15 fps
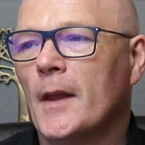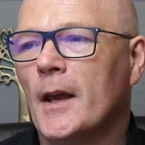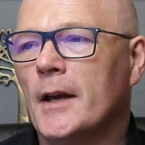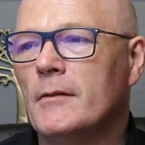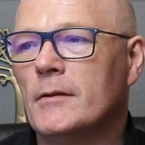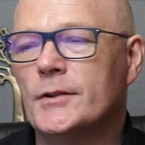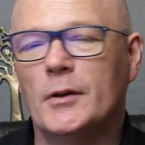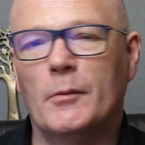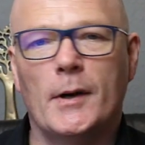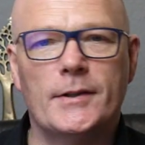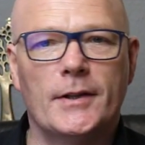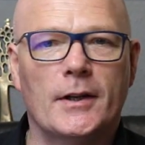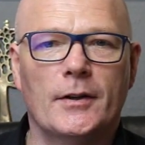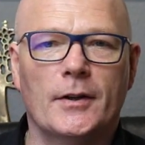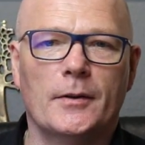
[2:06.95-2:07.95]
and there are two ways
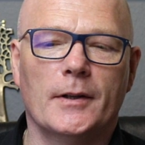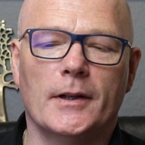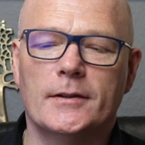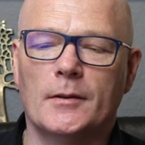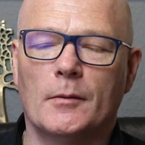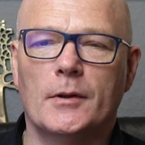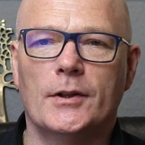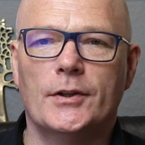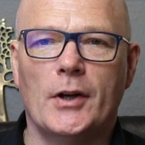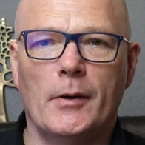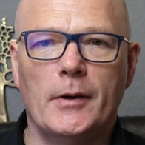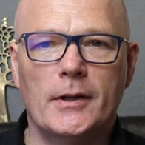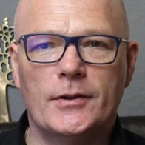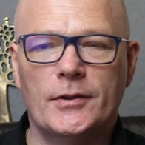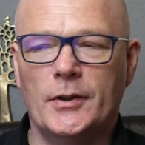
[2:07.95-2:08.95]
you can do this i'm going to show
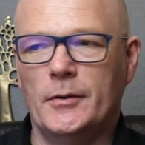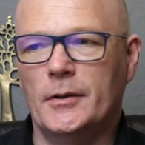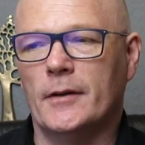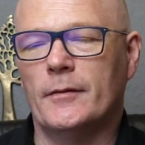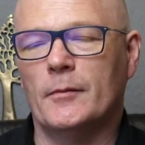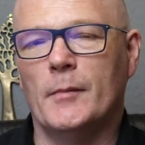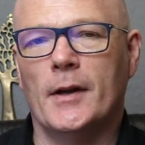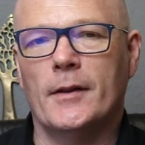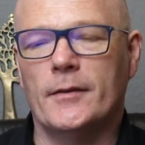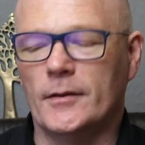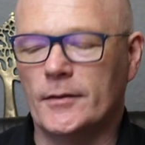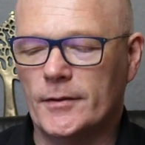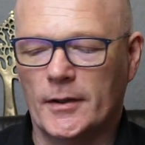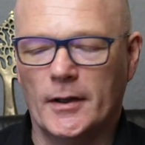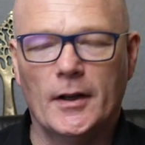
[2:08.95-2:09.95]
you two different
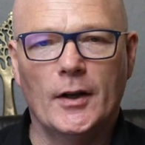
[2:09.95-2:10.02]
methods